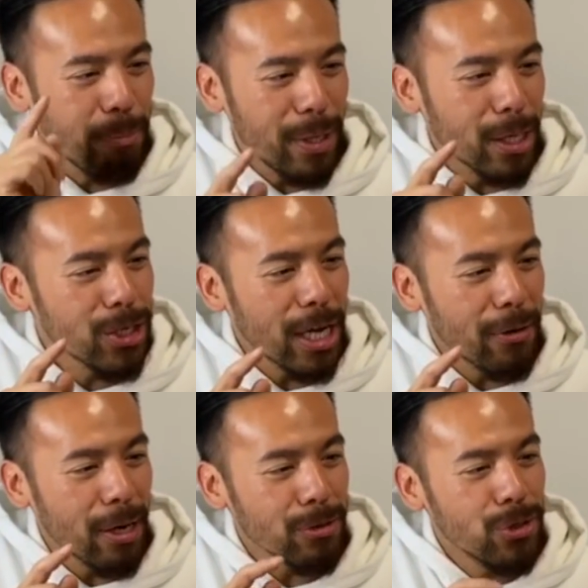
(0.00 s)
big shout
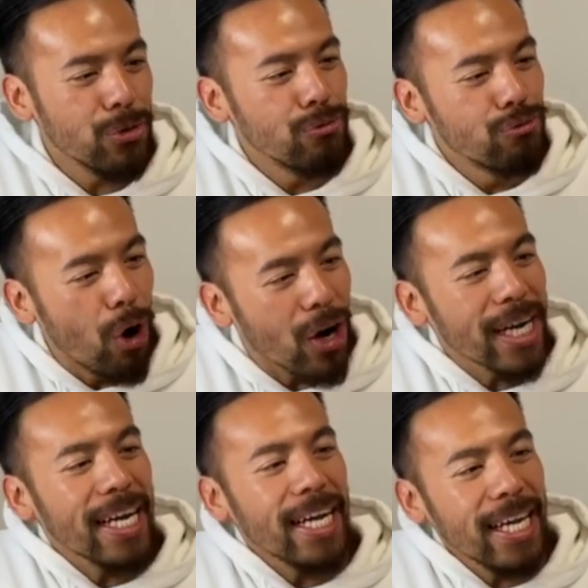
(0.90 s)
out to
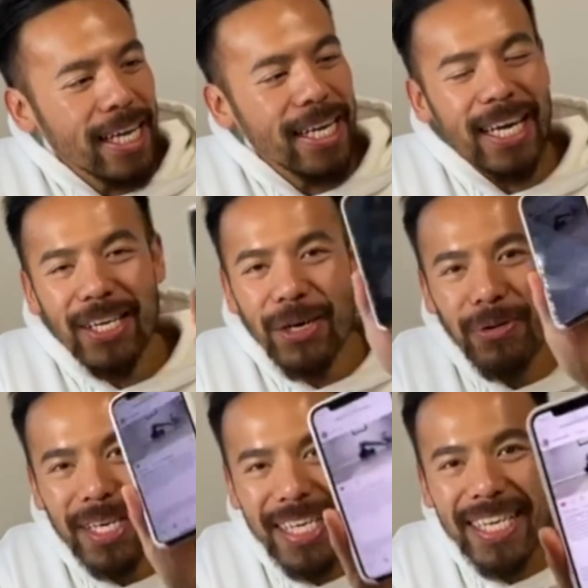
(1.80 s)
Rock in
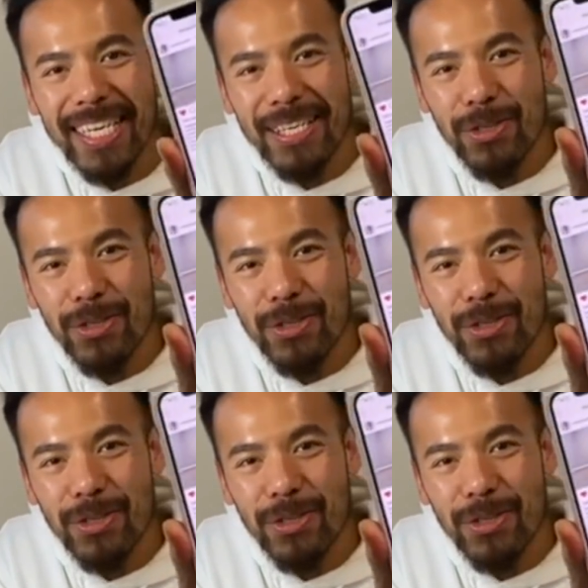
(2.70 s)
Yogini,